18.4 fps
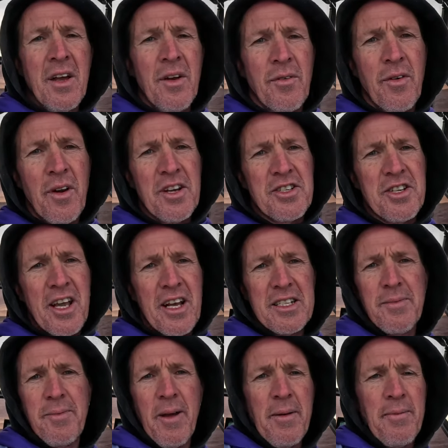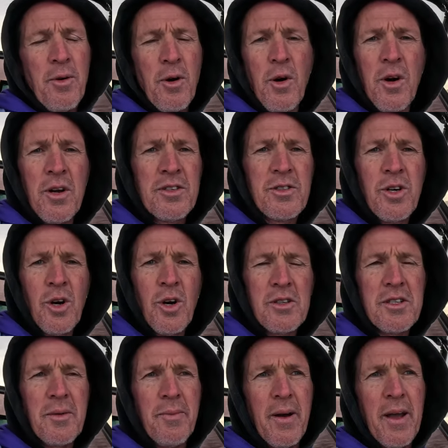Reach out to people,
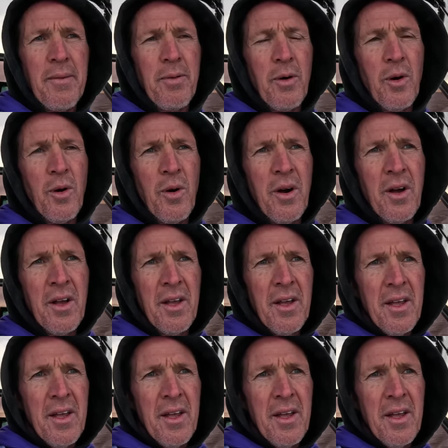talk to people.